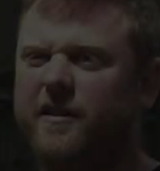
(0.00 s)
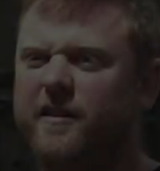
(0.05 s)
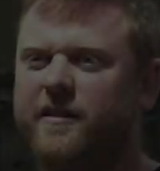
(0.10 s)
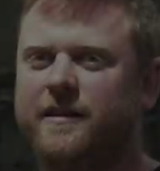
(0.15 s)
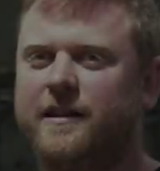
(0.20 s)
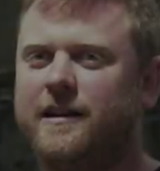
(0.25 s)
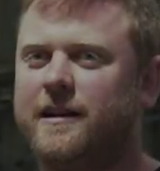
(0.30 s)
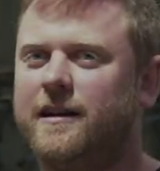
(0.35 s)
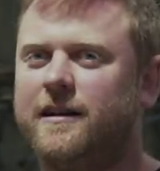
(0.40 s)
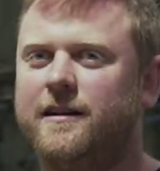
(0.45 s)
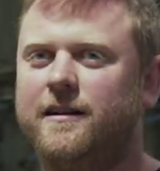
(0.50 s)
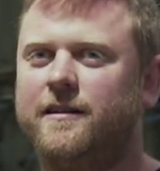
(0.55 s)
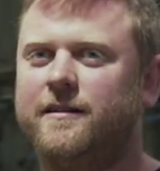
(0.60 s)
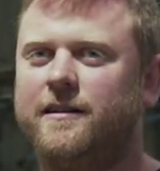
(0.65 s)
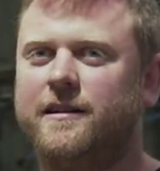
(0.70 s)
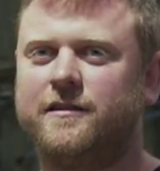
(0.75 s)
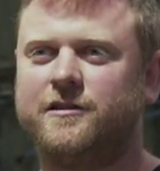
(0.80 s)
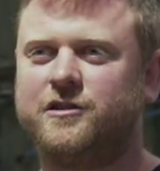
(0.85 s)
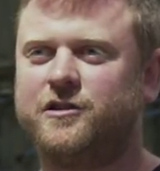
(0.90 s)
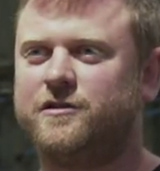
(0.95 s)
other than that, I
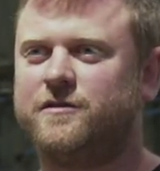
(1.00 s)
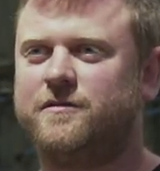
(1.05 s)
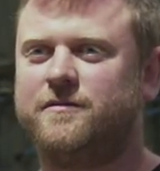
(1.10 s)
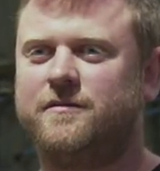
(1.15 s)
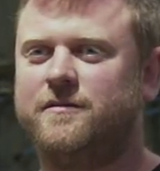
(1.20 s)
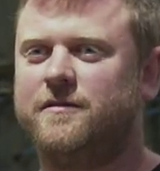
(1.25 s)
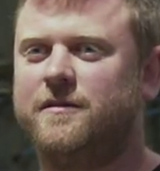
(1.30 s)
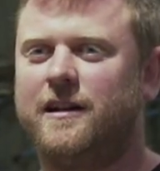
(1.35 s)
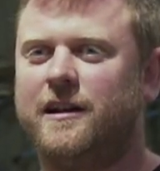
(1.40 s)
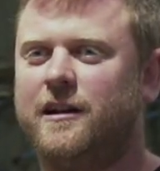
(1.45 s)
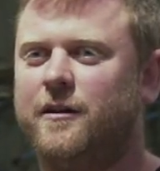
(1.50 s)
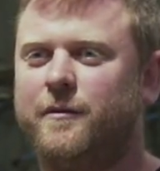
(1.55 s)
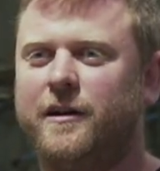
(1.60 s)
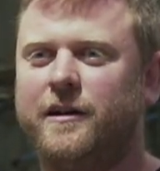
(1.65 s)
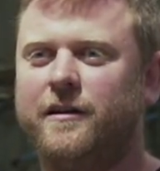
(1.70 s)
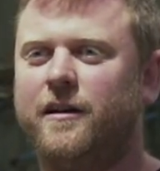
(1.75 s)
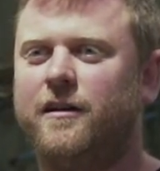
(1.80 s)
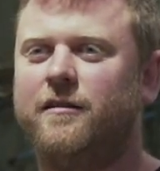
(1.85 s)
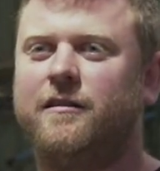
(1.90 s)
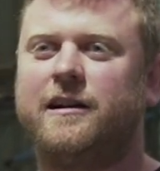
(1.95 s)
think
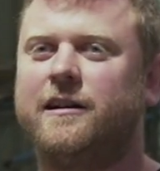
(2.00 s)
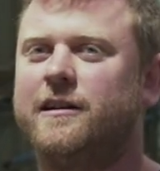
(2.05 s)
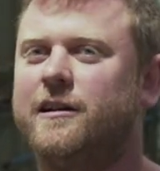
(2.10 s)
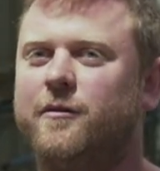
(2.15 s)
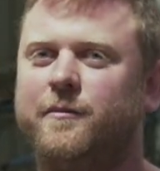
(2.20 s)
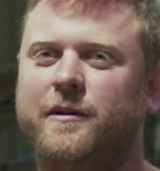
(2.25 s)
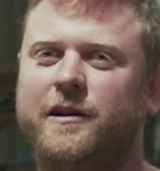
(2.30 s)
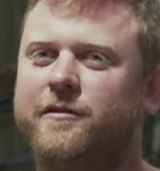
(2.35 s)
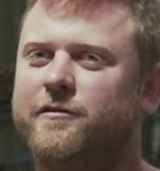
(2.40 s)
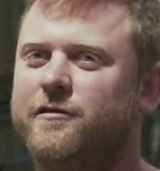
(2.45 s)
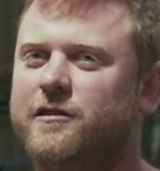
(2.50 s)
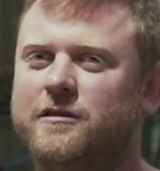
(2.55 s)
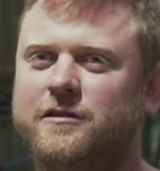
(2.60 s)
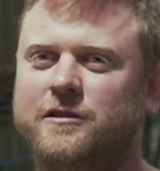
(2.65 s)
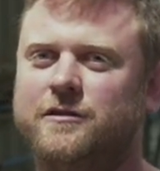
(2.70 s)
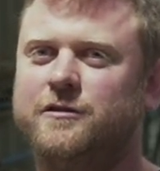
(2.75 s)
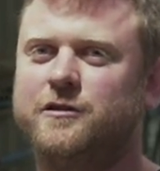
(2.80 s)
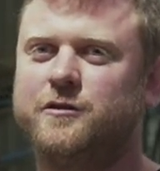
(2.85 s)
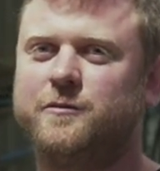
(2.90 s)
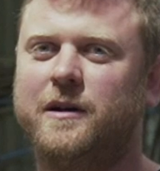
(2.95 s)
I reckon it'll make
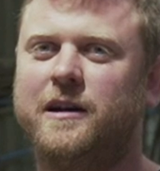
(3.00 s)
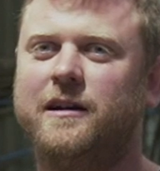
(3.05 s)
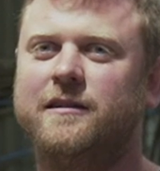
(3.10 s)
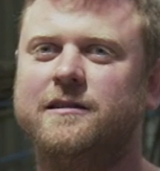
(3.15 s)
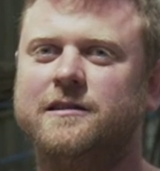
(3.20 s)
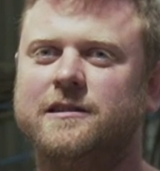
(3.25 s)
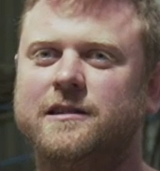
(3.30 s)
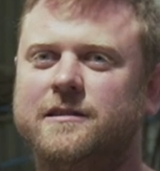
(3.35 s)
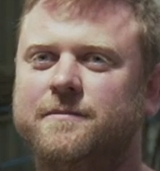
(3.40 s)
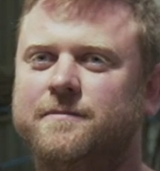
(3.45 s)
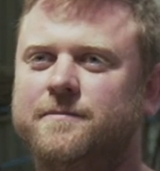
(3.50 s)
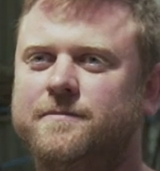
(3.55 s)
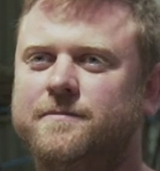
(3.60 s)
300 horsepower easy.